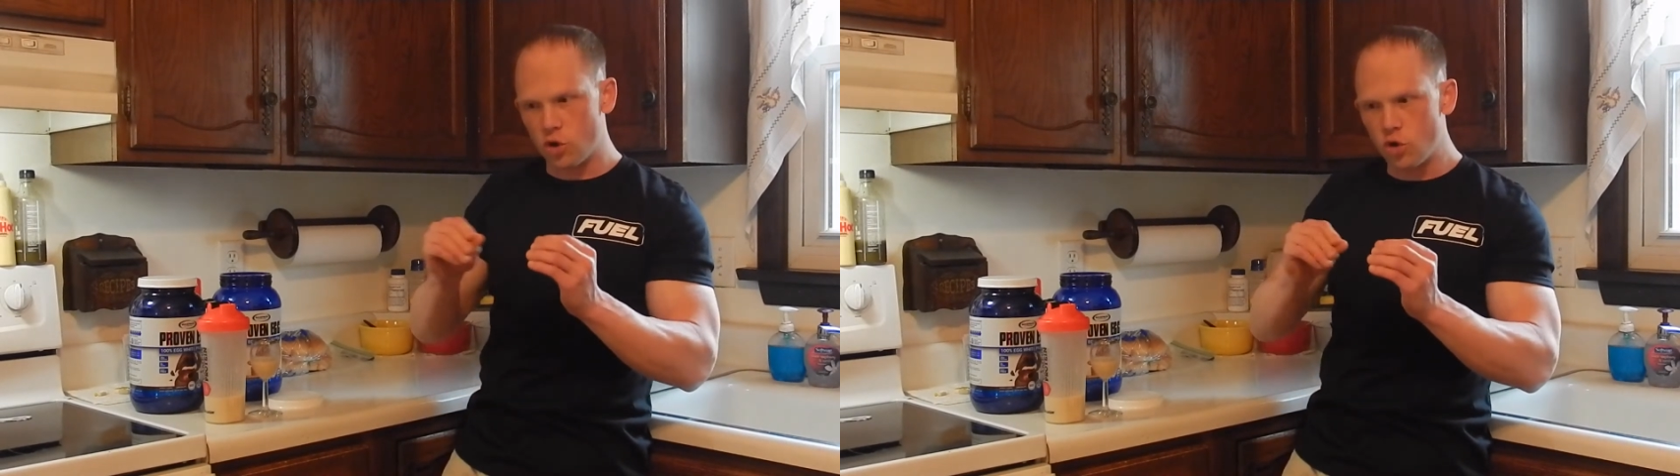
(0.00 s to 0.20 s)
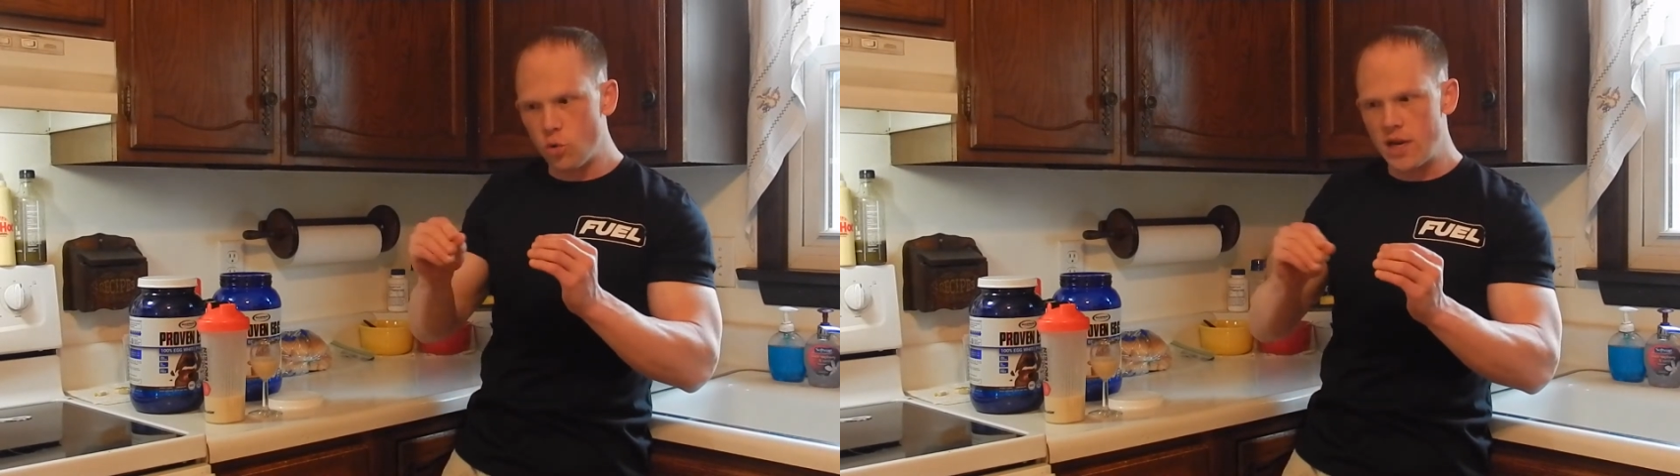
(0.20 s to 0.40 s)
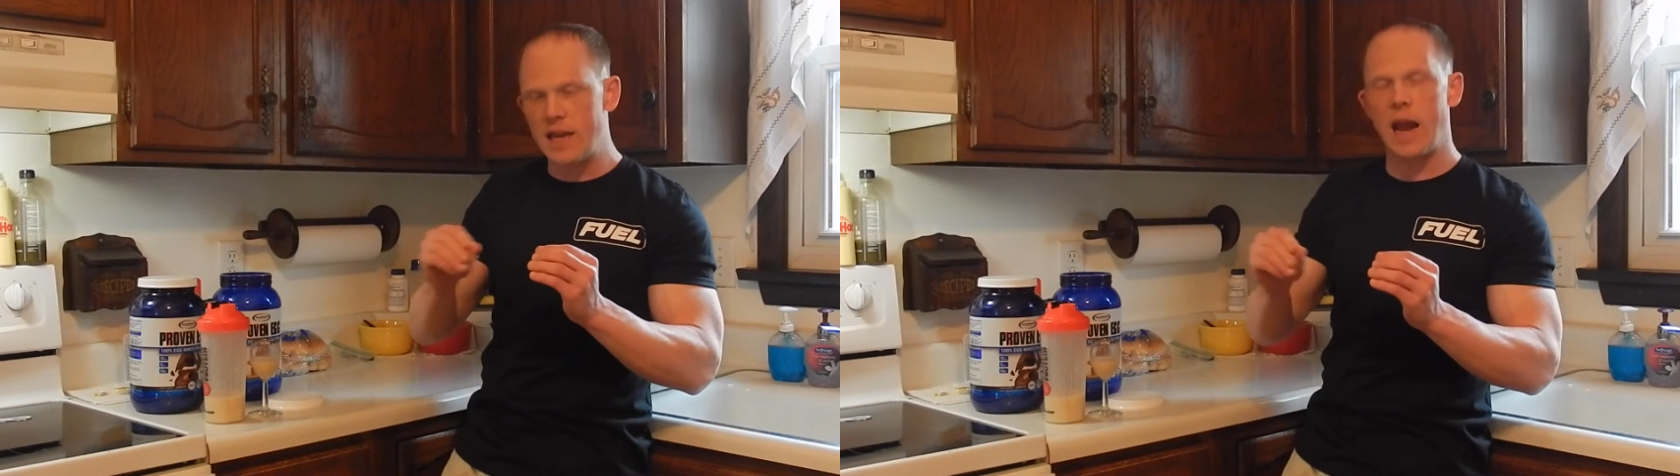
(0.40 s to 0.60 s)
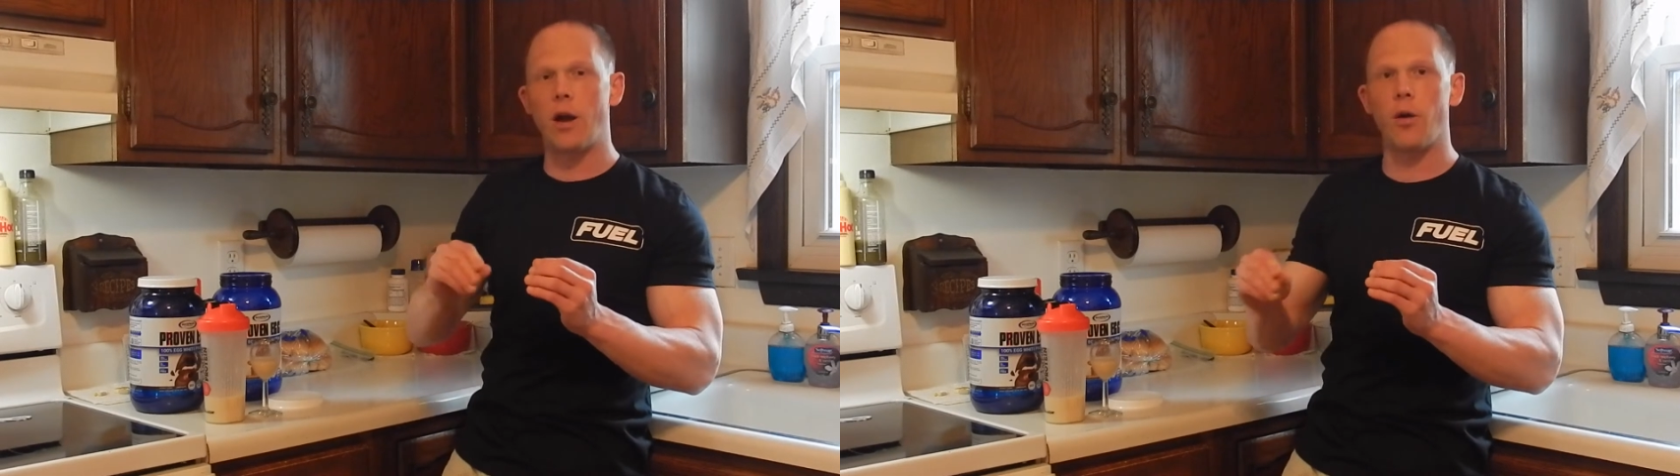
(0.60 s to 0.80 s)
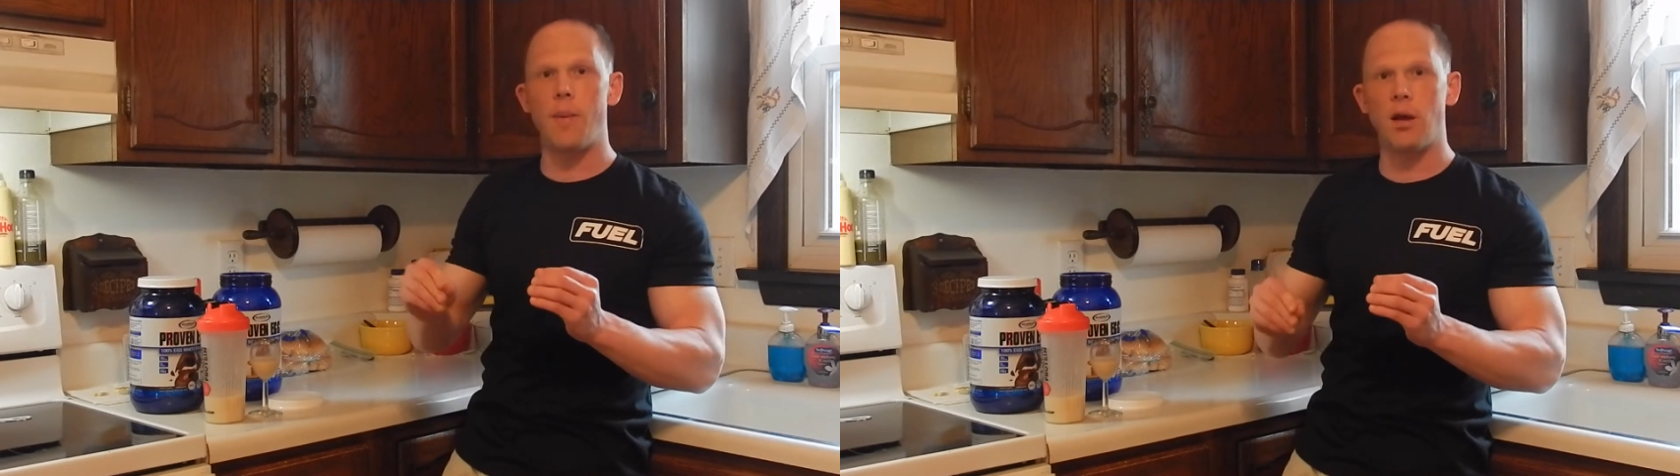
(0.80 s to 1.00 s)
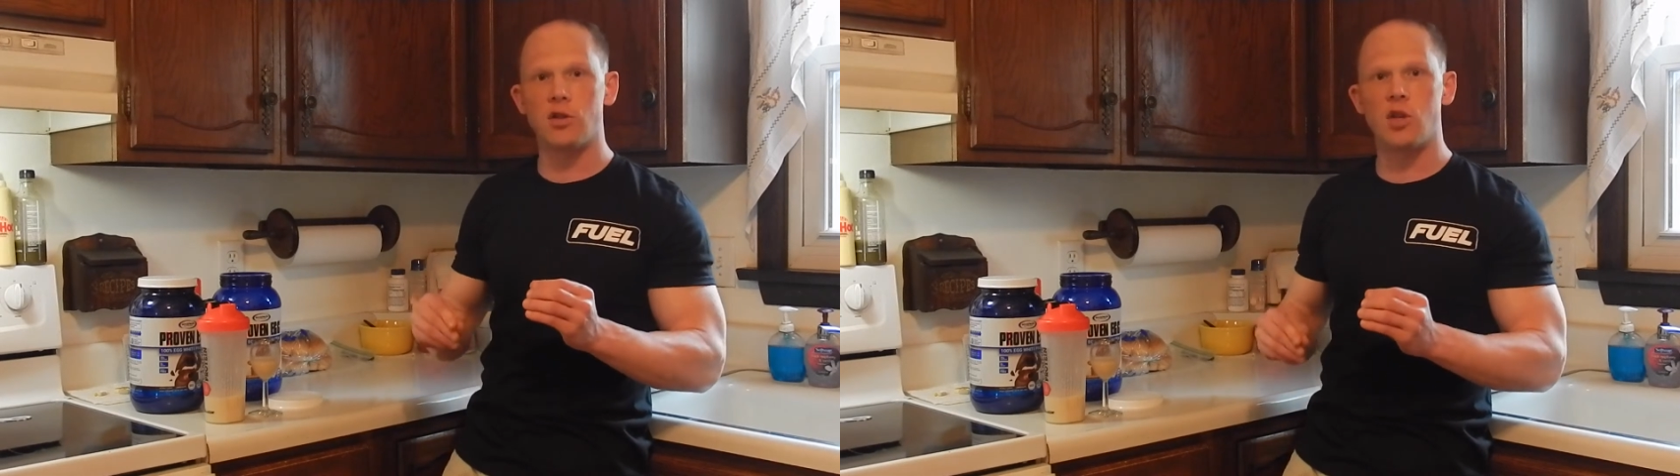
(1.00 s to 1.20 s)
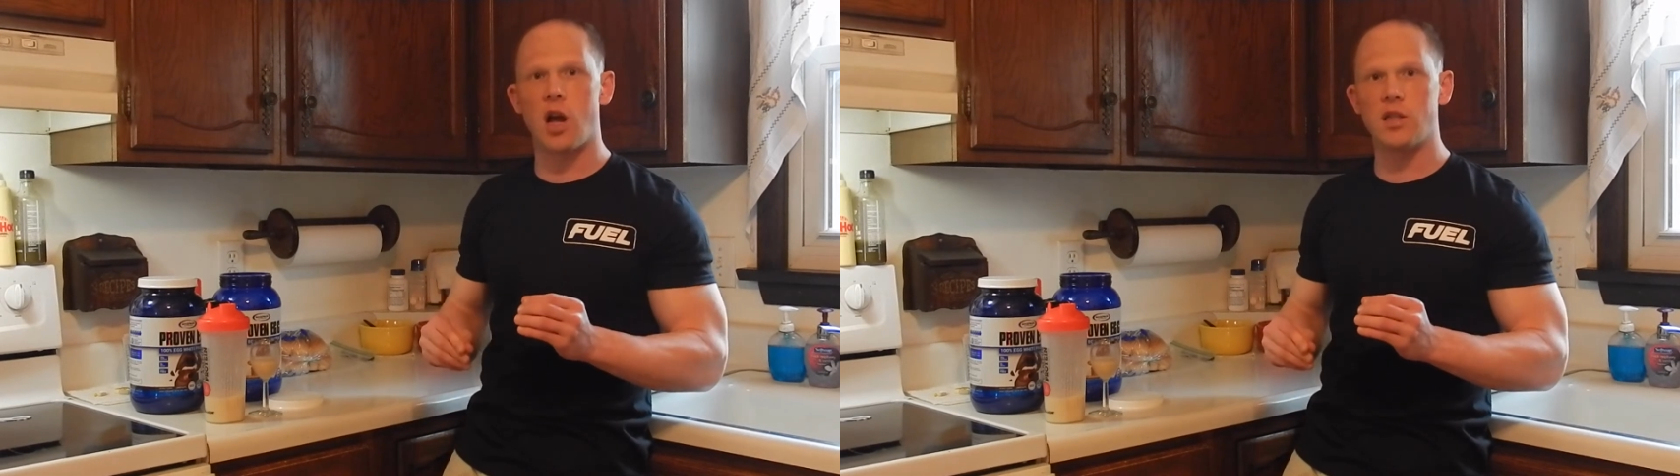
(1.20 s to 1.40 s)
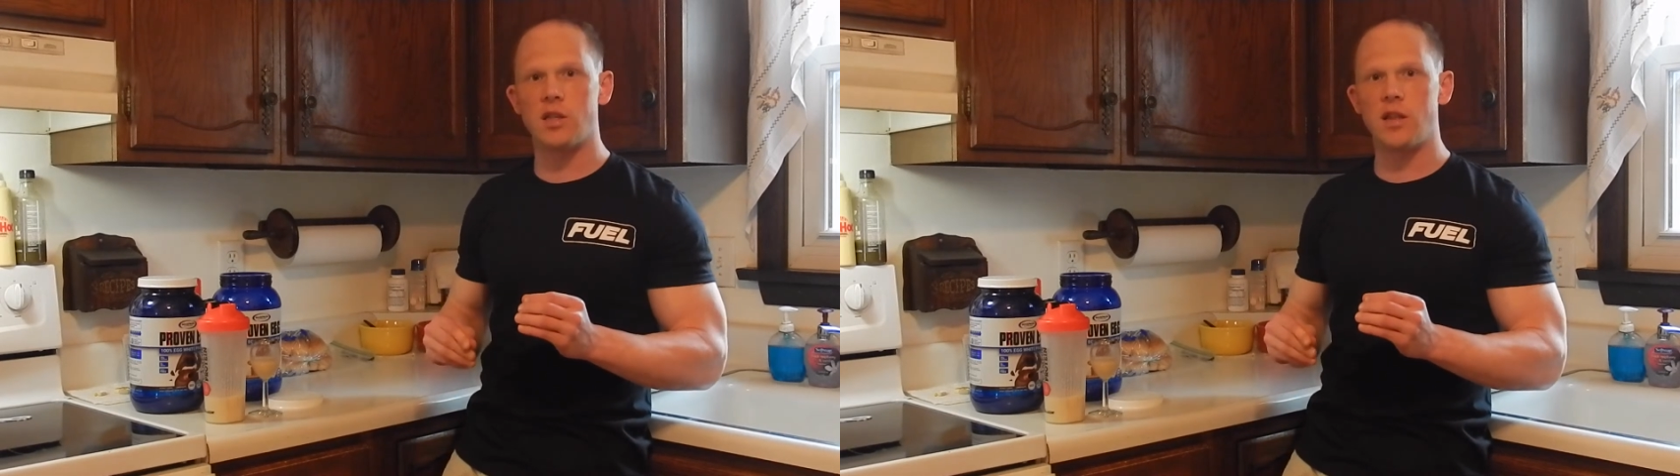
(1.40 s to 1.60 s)
gooey caramel
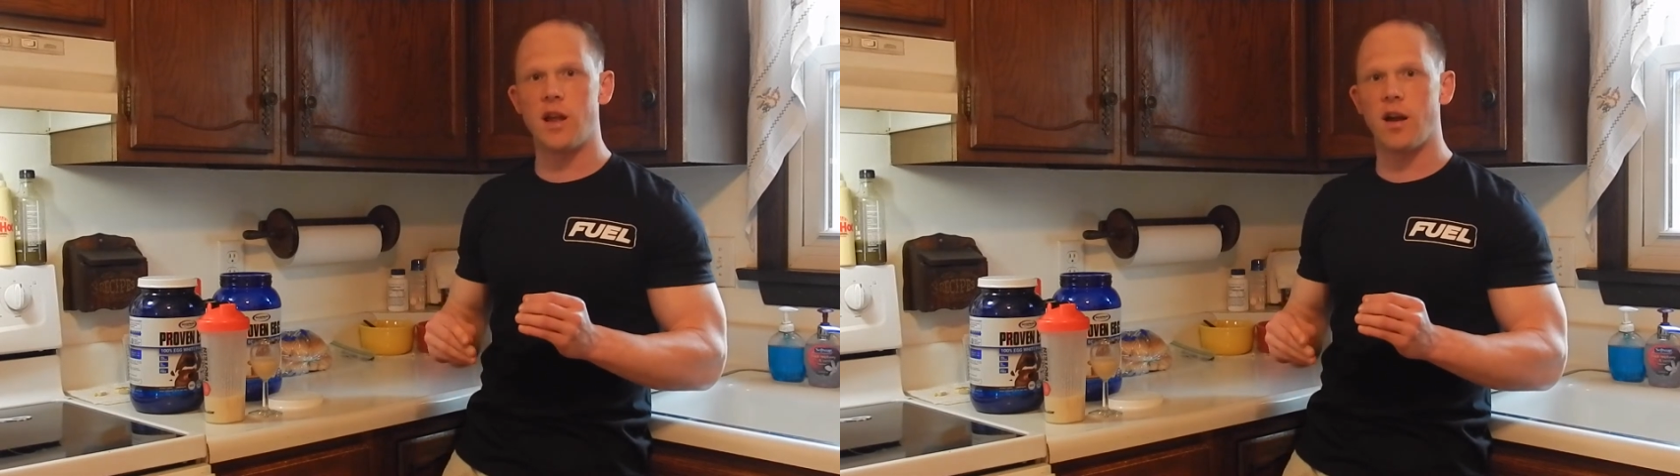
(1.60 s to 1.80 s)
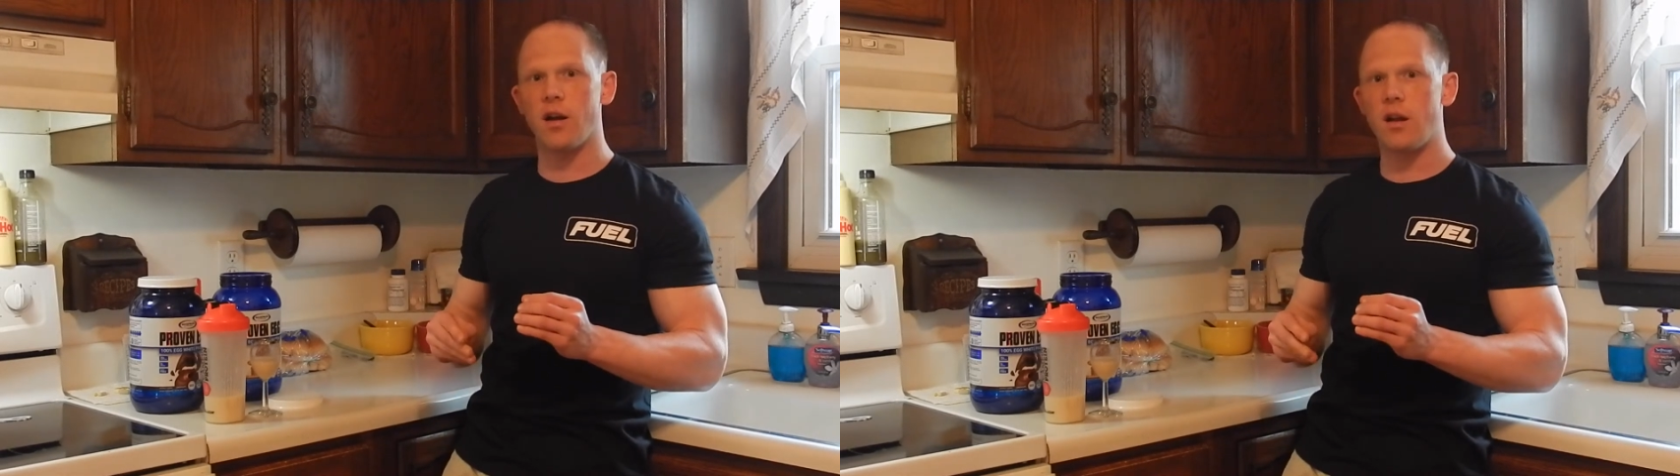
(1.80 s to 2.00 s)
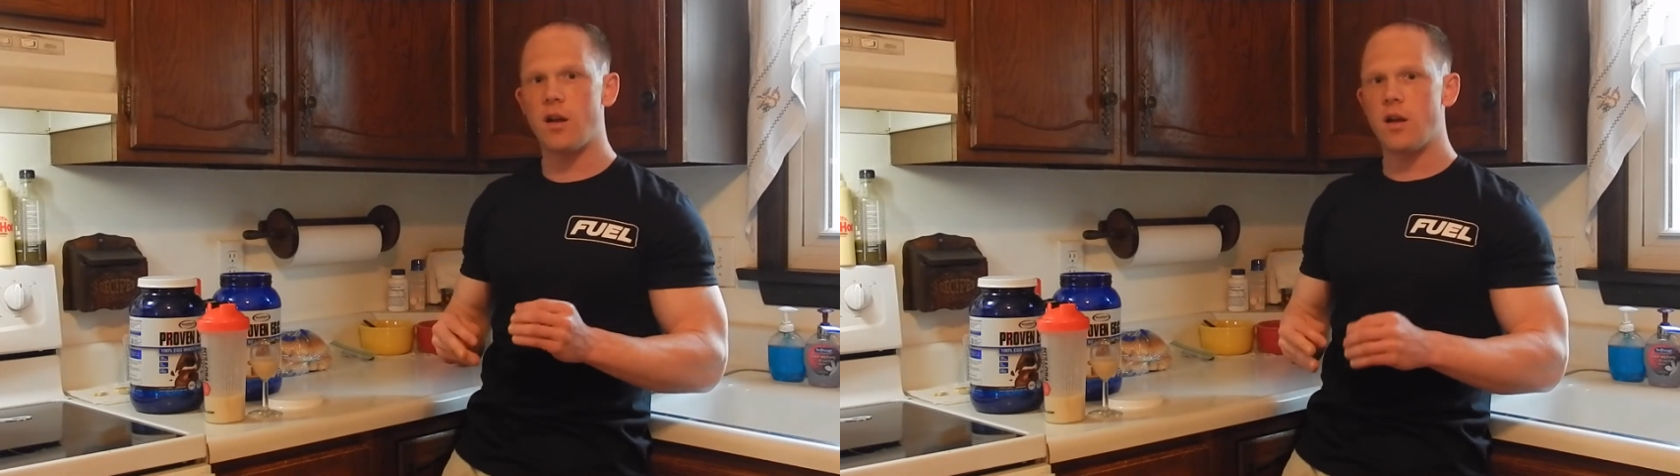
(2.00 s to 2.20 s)
sauce in there.